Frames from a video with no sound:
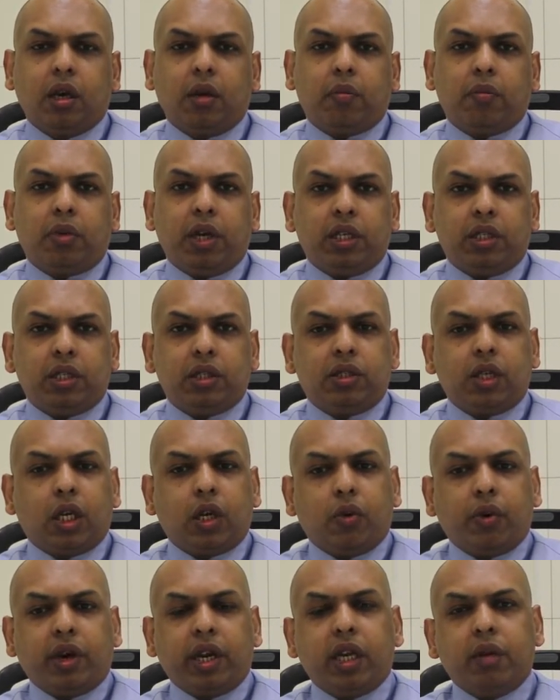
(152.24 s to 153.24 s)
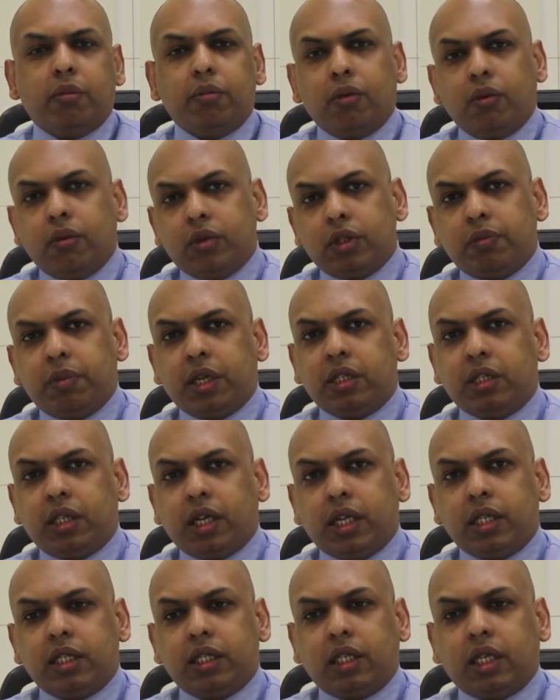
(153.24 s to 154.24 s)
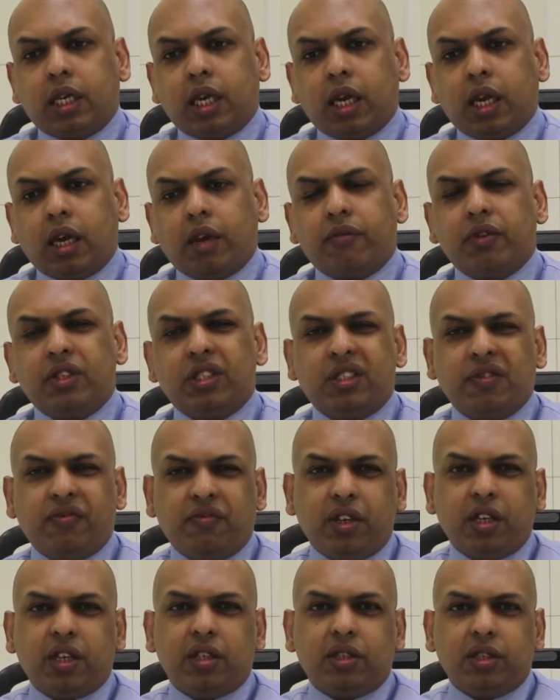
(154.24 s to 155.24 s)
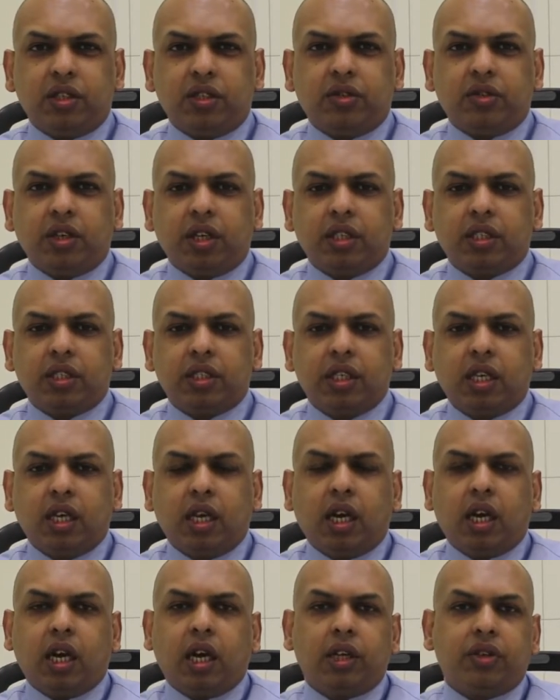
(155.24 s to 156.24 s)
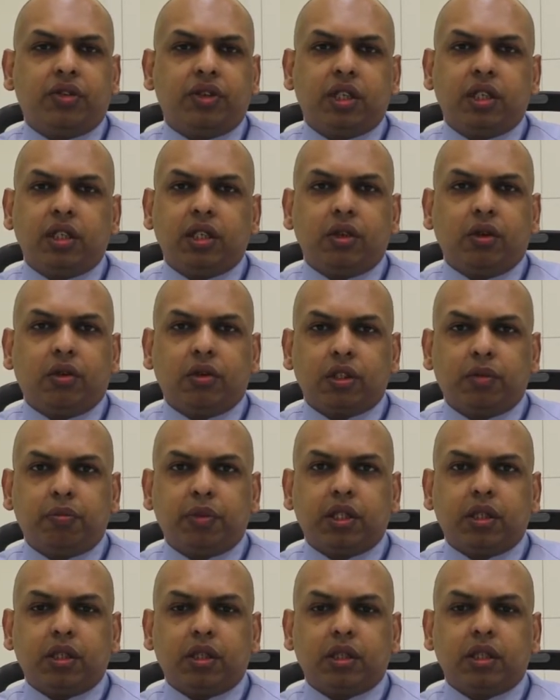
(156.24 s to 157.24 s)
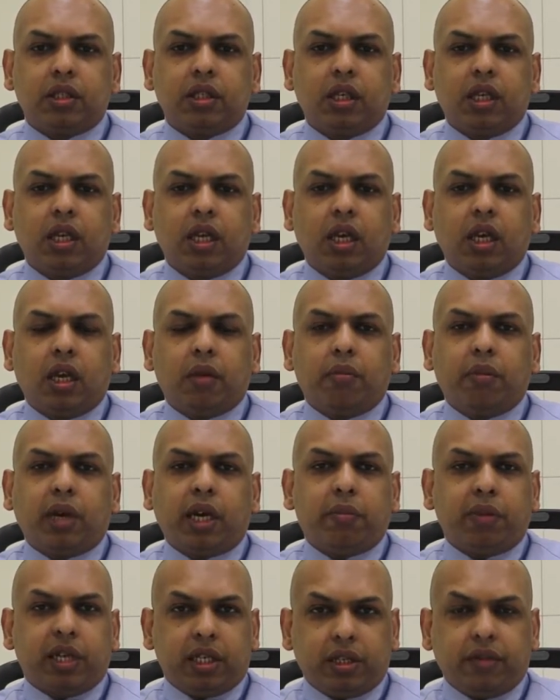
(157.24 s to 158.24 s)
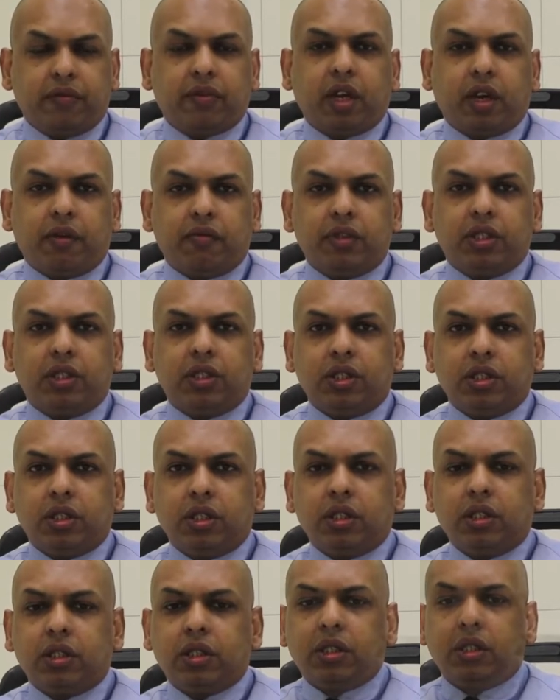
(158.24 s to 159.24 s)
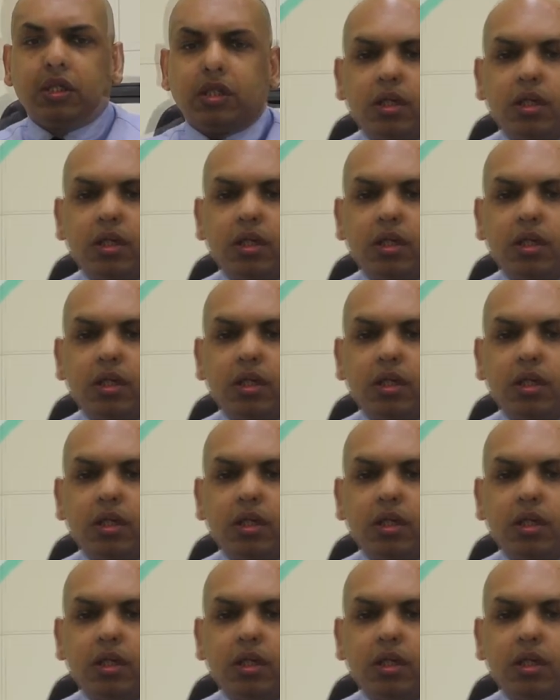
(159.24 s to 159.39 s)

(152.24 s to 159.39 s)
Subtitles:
Patients requiring more specialized care for severe distress are treated in hospitals by palliative care physicians.